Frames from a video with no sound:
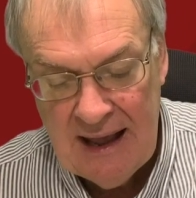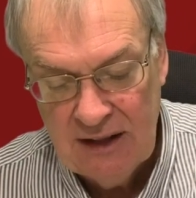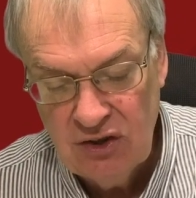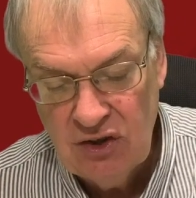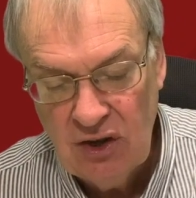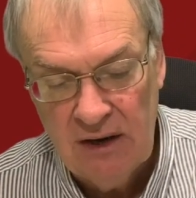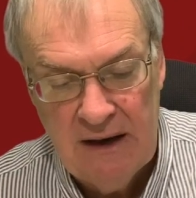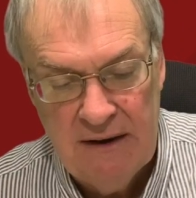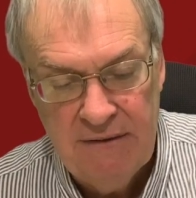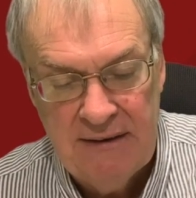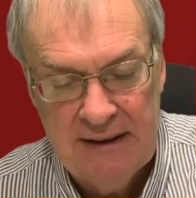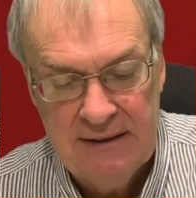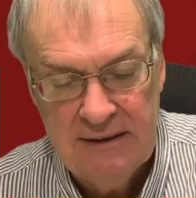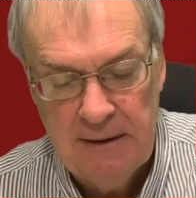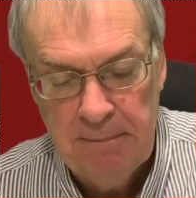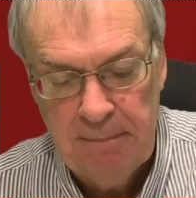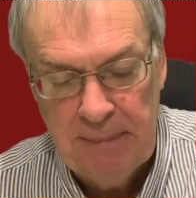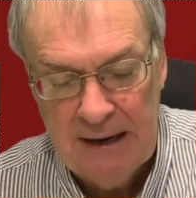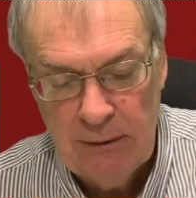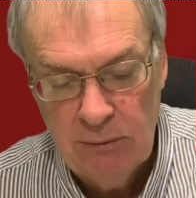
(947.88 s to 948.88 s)
Donny van der
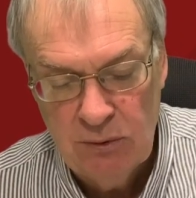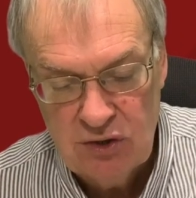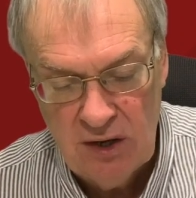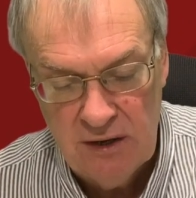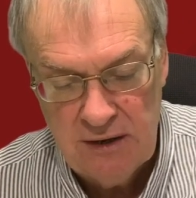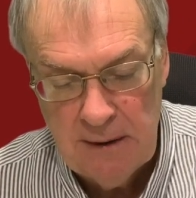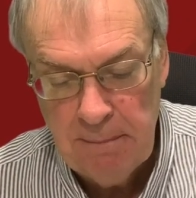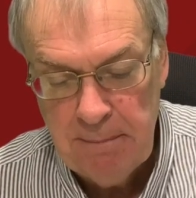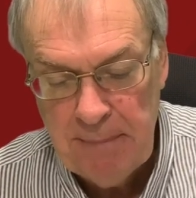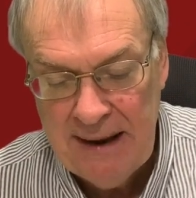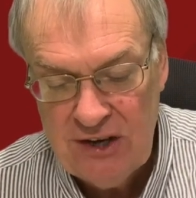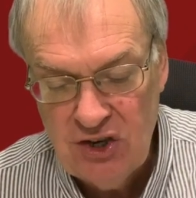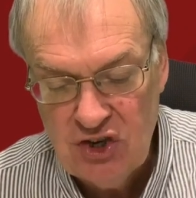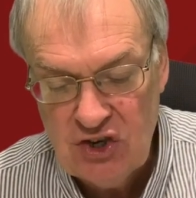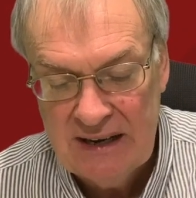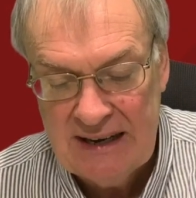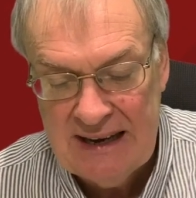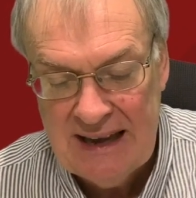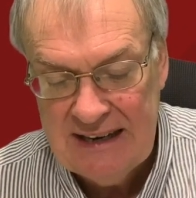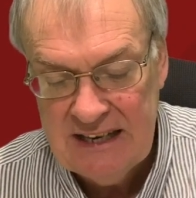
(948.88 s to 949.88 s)
Beek was on the bench
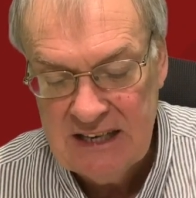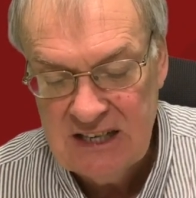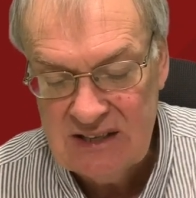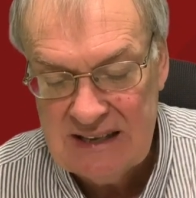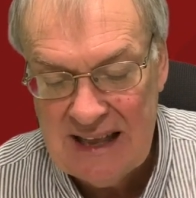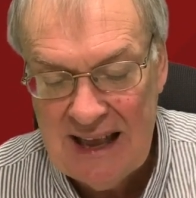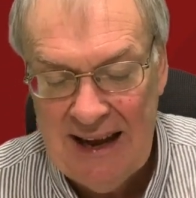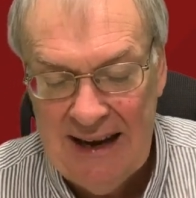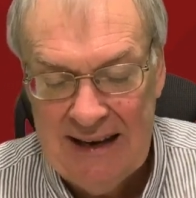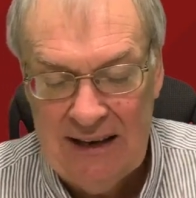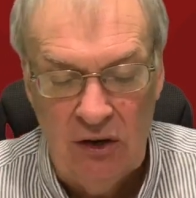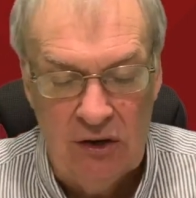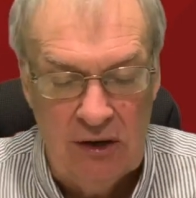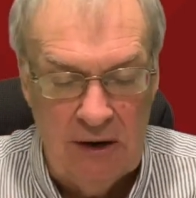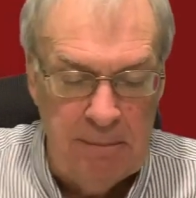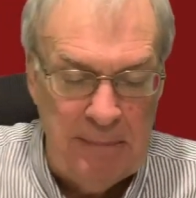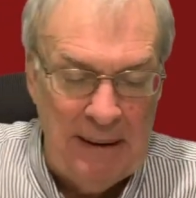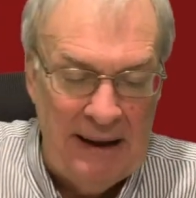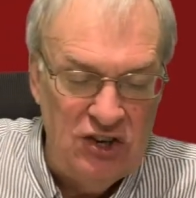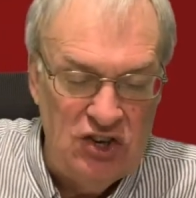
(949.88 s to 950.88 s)
again. He started on the
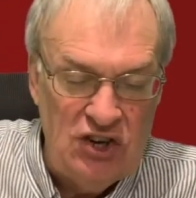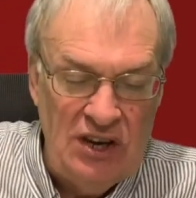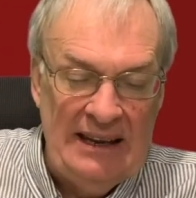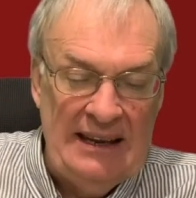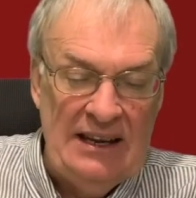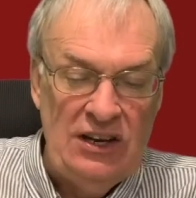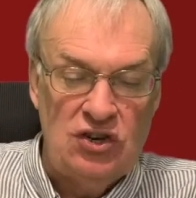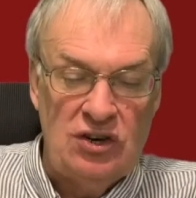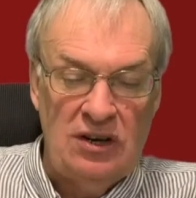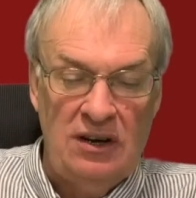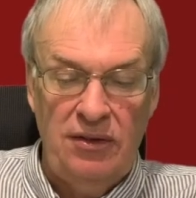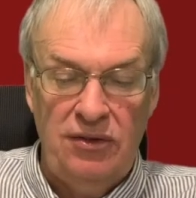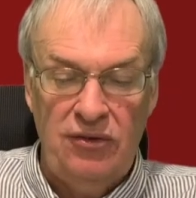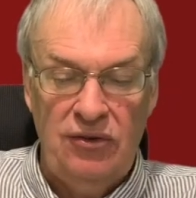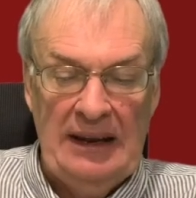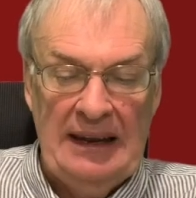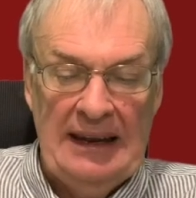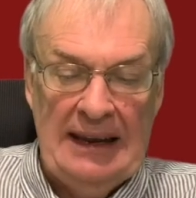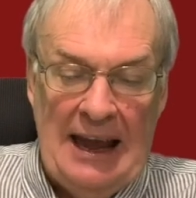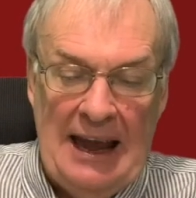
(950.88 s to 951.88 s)
bench in each of the
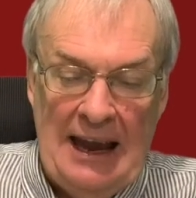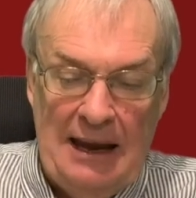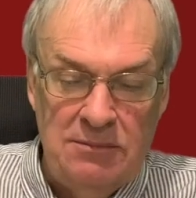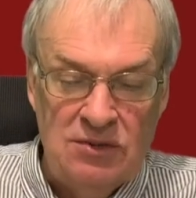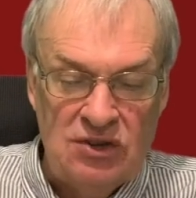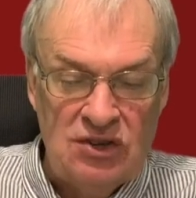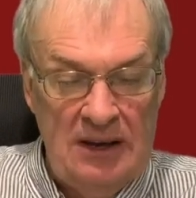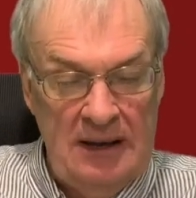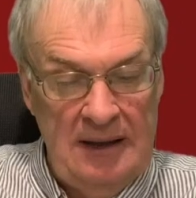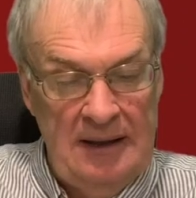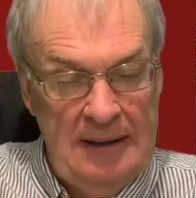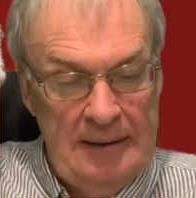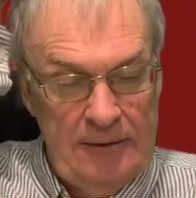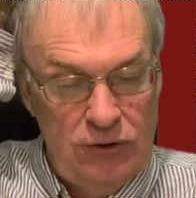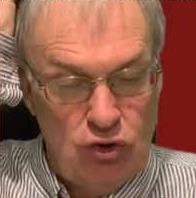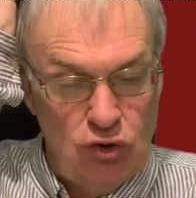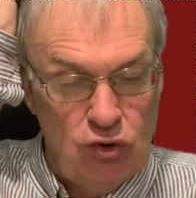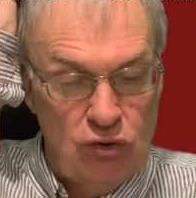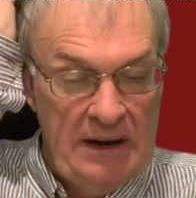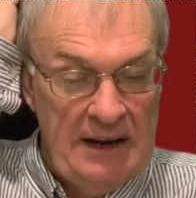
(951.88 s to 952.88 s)
3 games
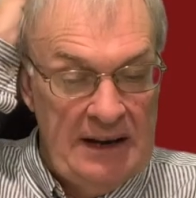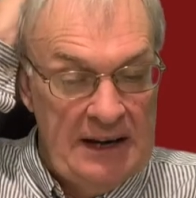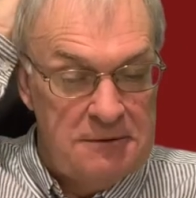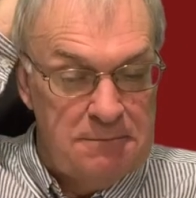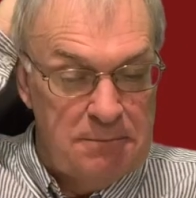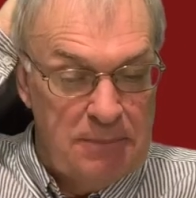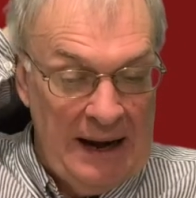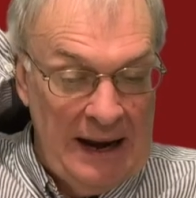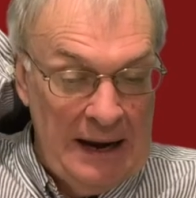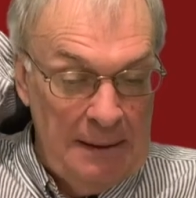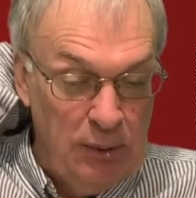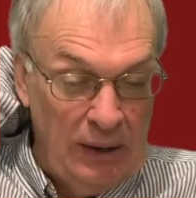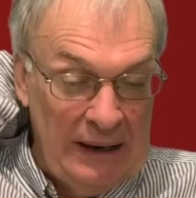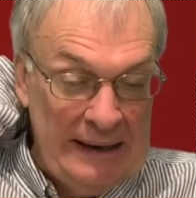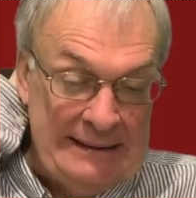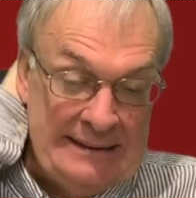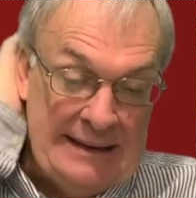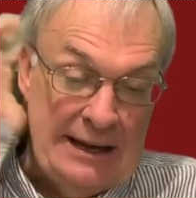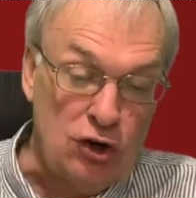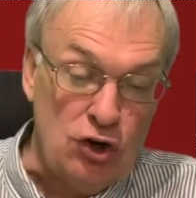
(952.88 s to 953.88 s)
during this break, but he
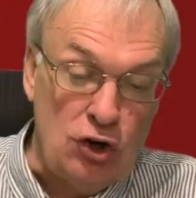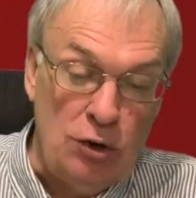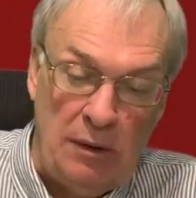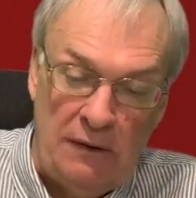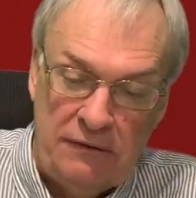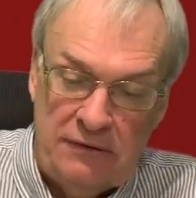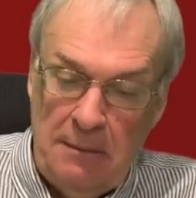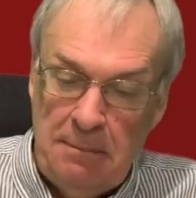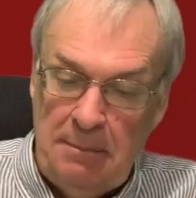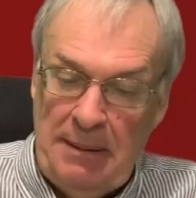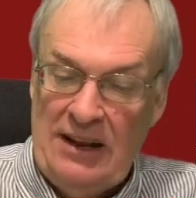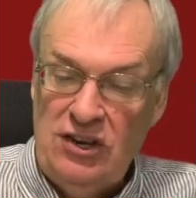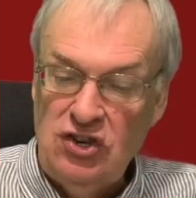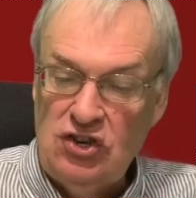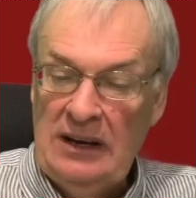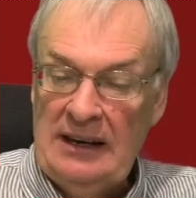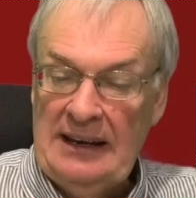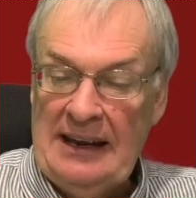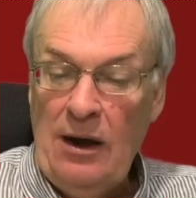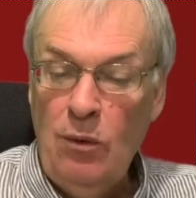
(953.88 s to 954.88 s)
did come off the bench
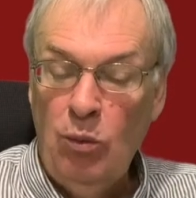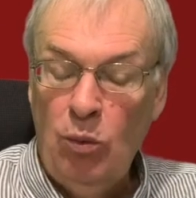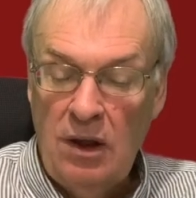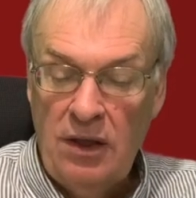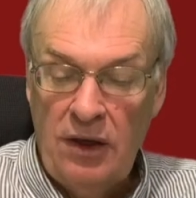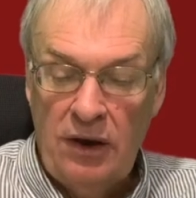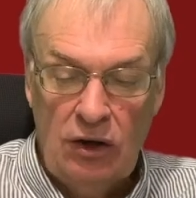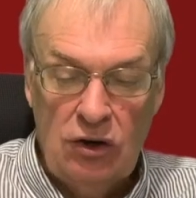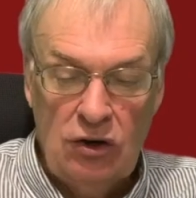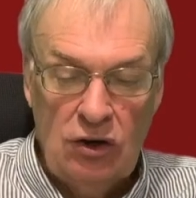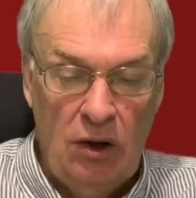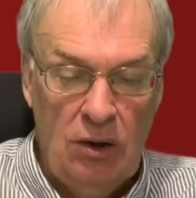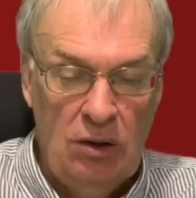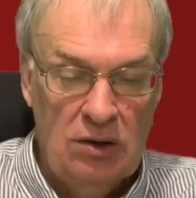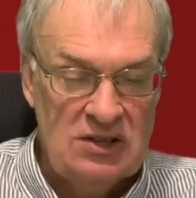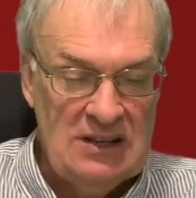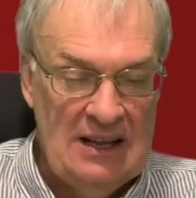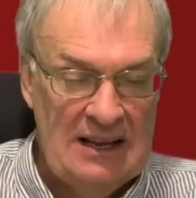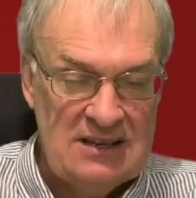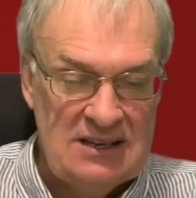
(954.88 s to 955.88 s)
and get one of the
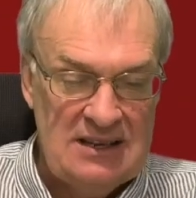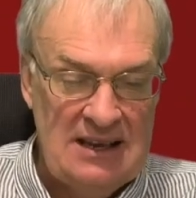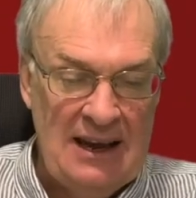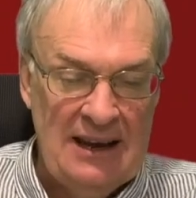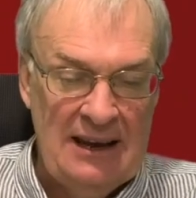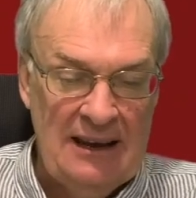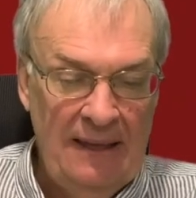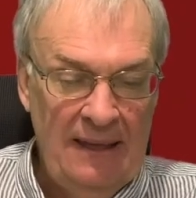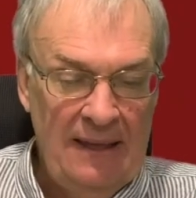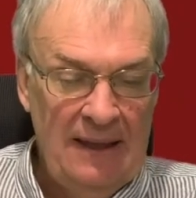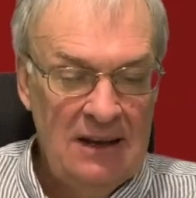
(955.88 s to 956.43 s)
goals last night.